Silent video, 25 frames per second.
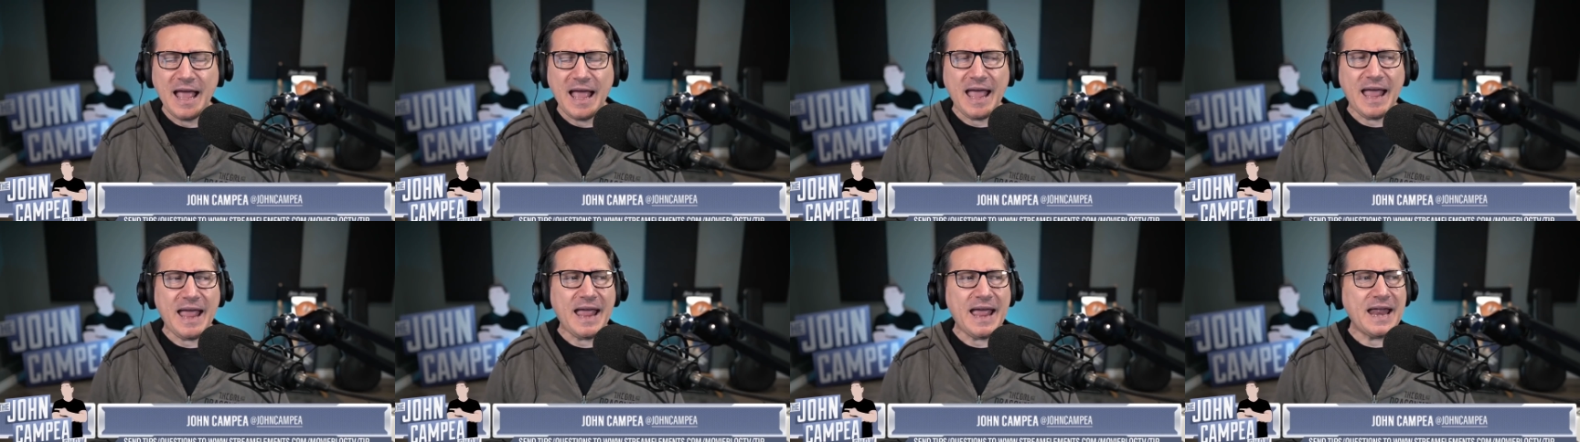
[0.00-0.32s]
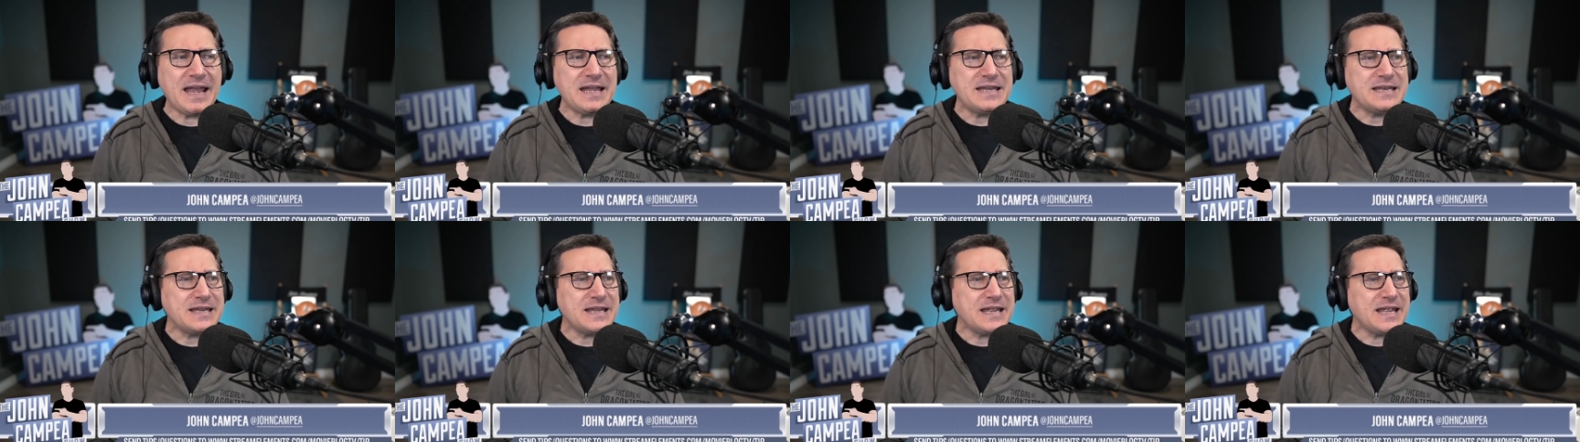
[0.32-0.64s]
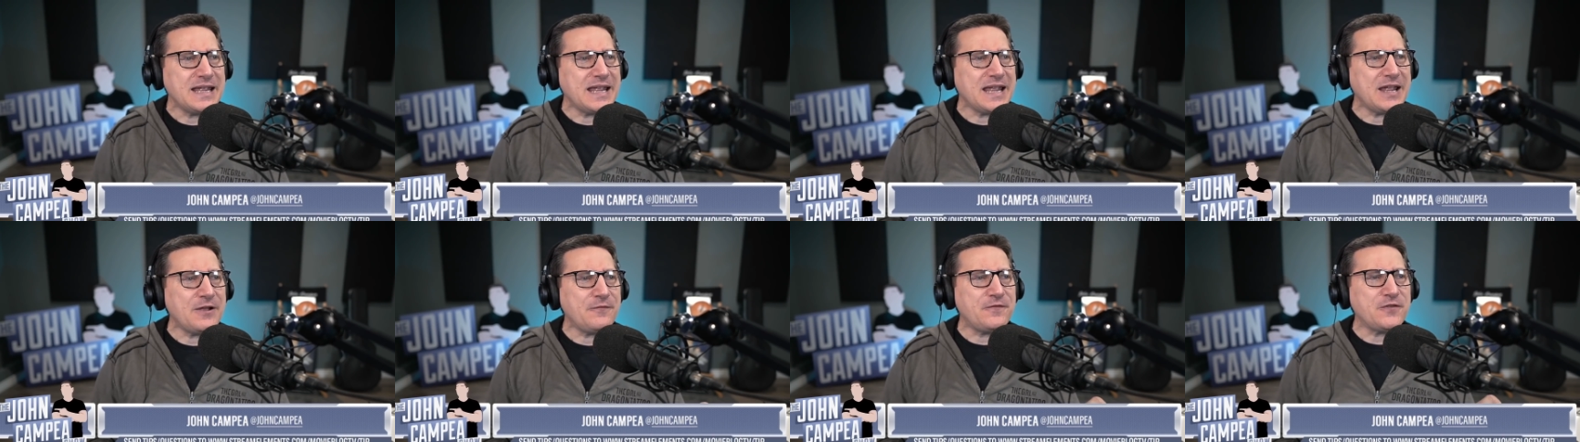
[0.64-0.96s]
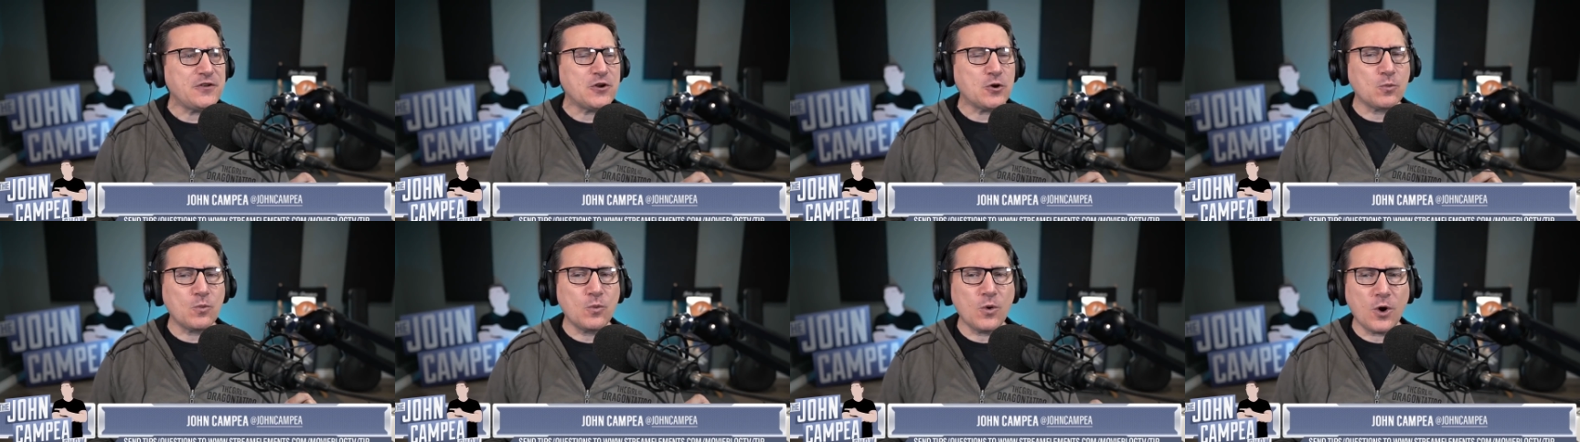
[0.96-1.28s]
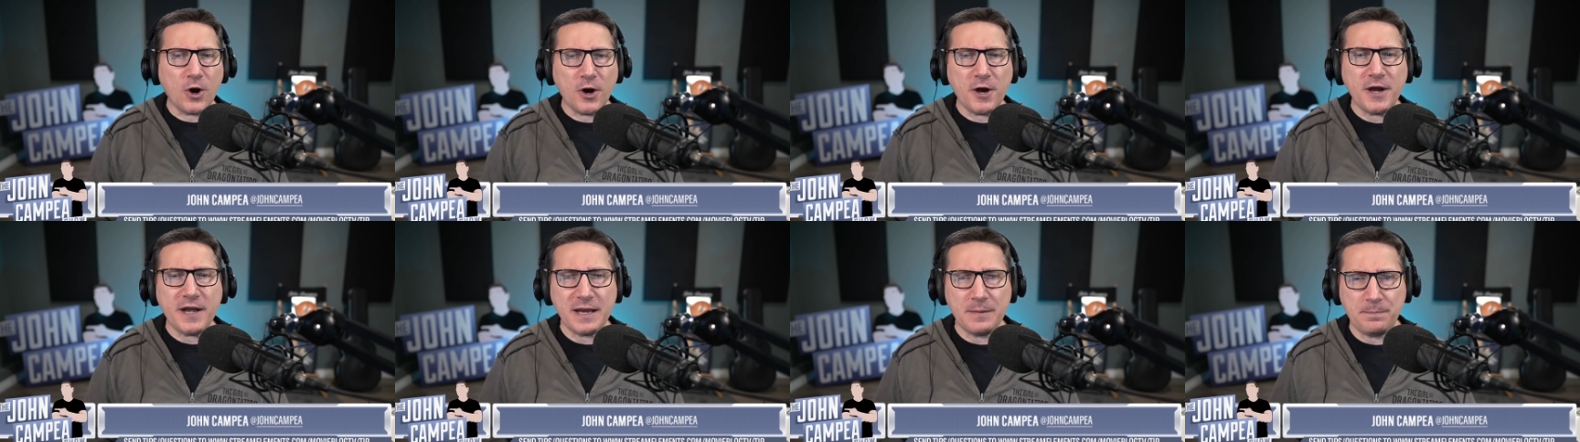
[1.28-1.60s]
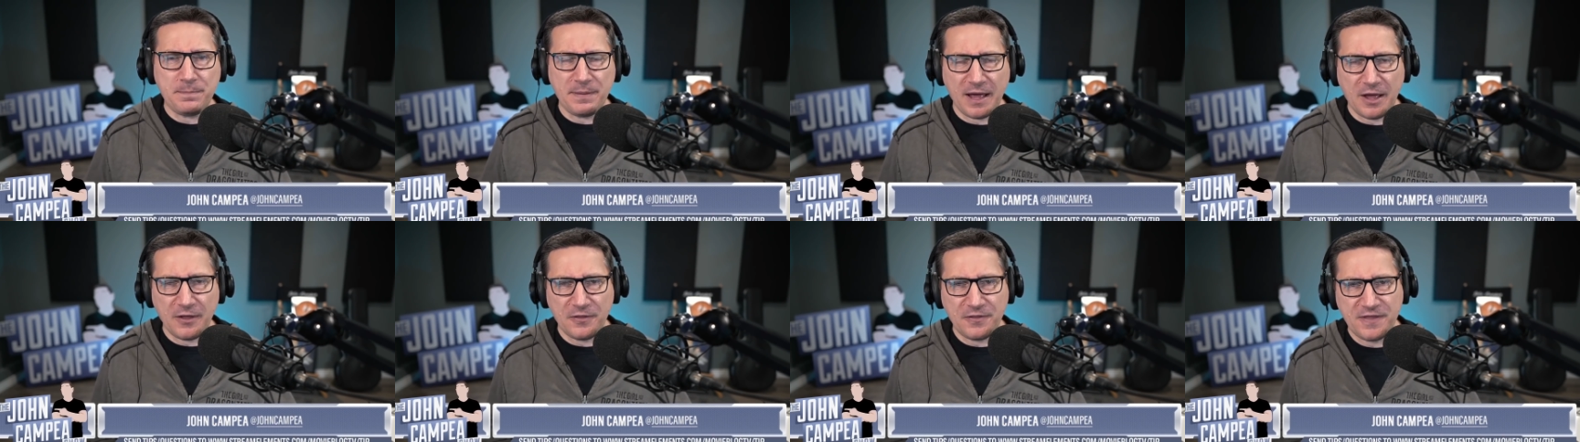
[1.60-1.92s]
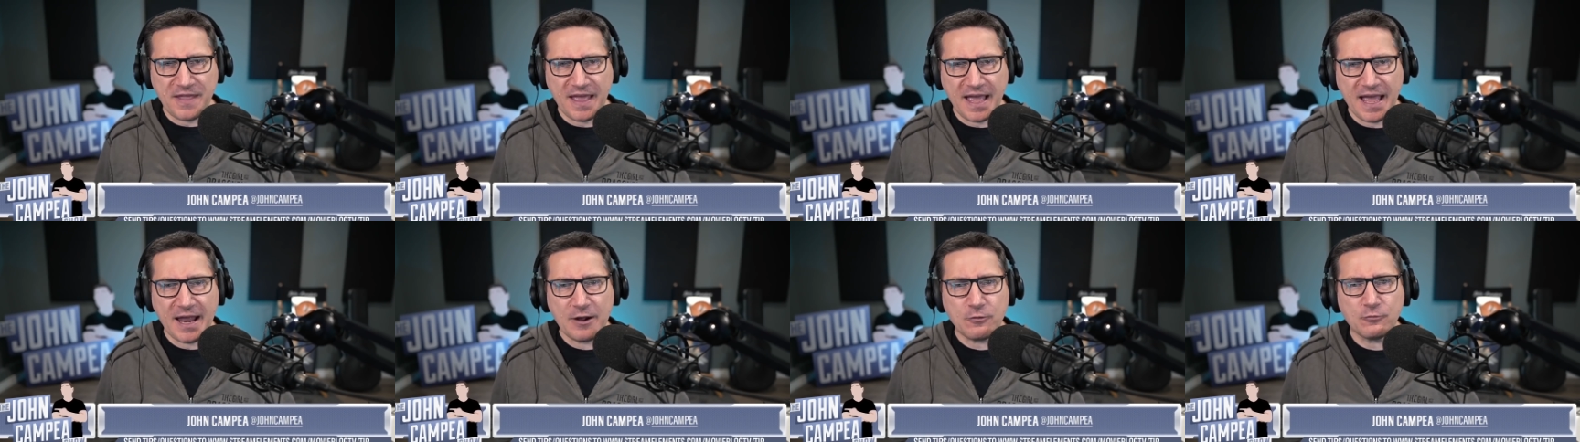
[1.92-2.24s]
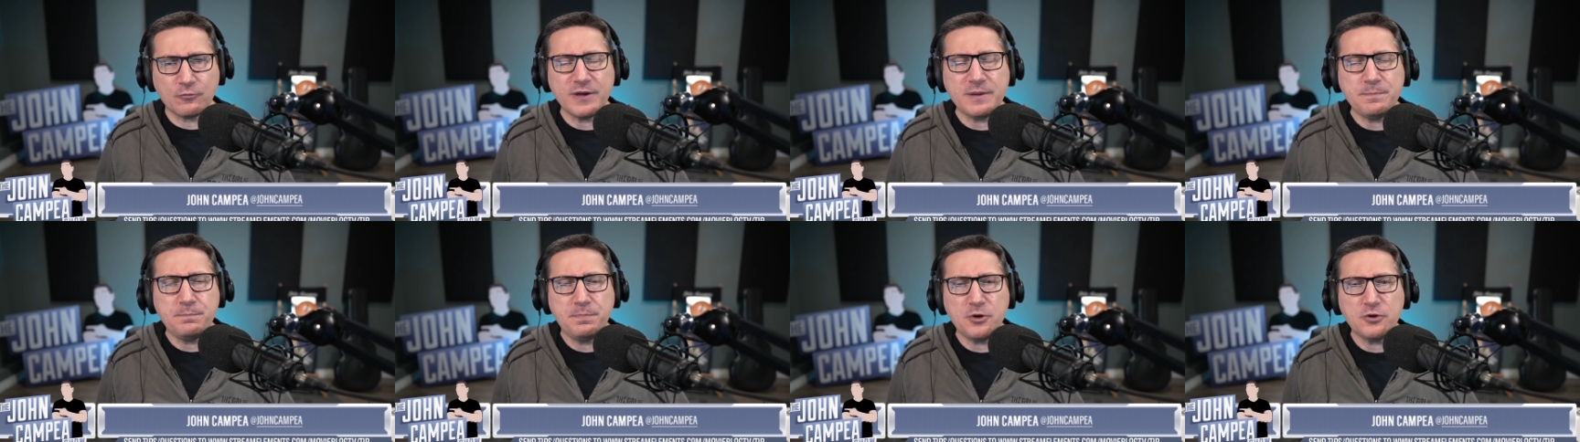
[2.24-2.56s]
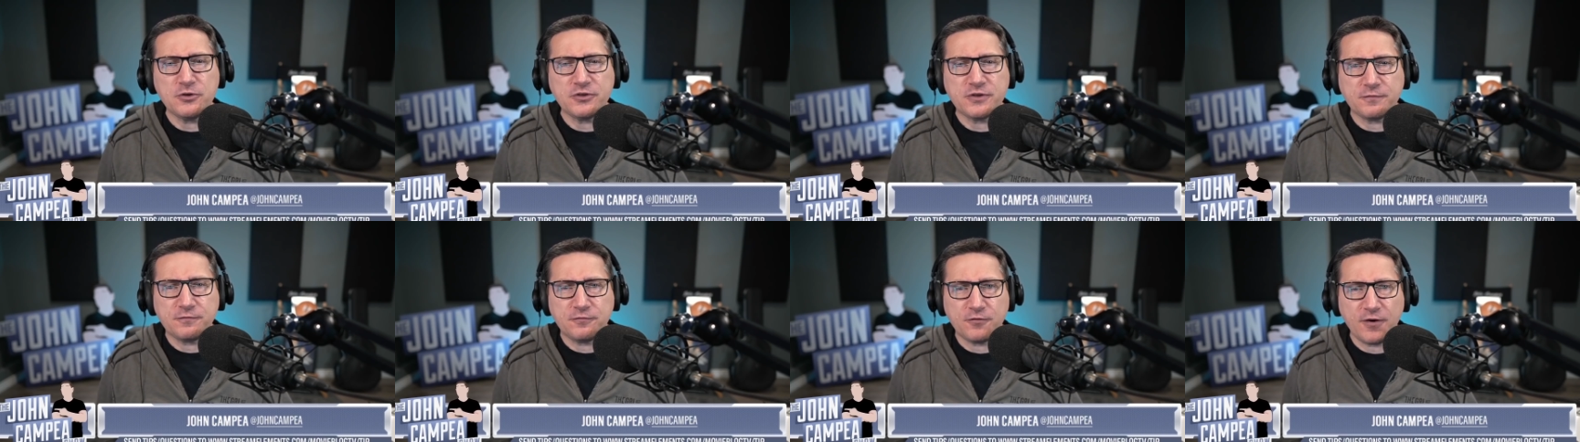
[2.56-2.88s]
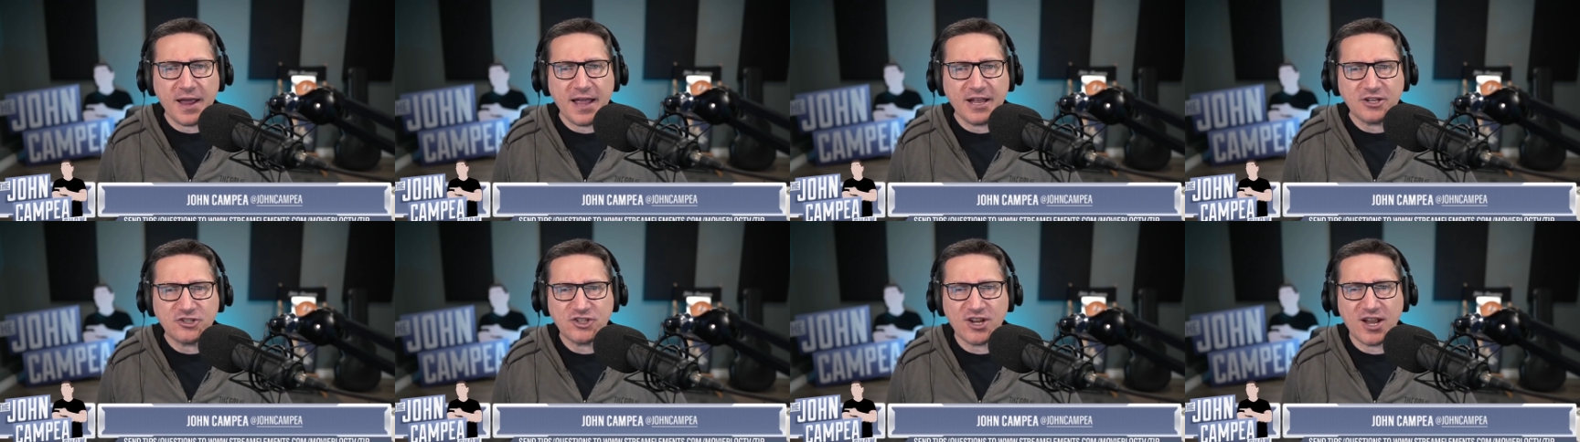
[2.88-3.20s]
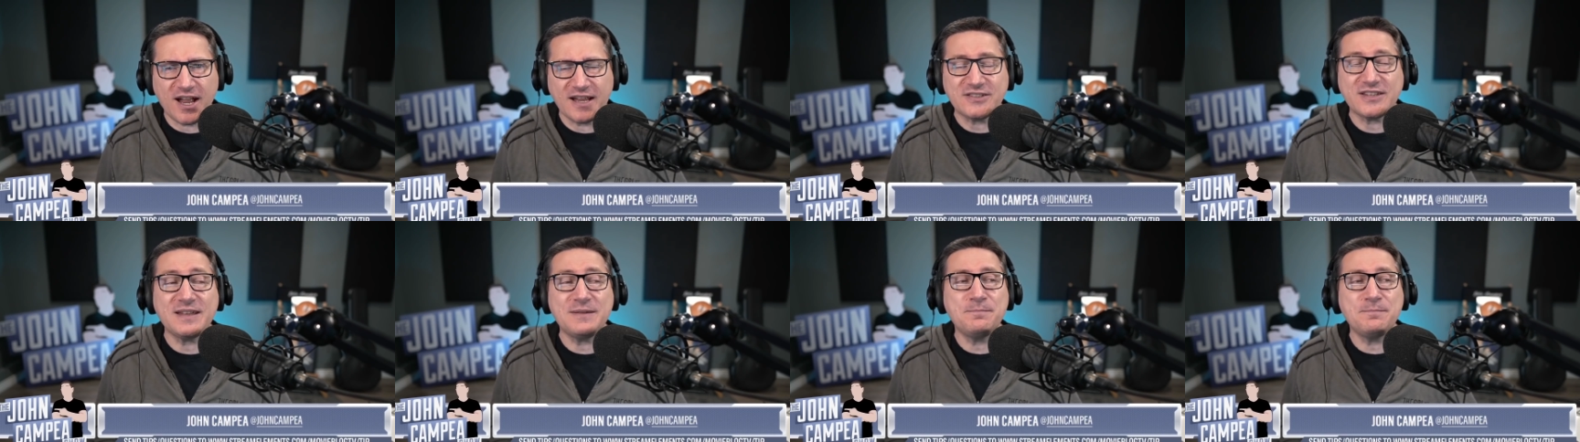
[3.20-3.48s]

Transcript: And if you're worried about that, reboot the franchise.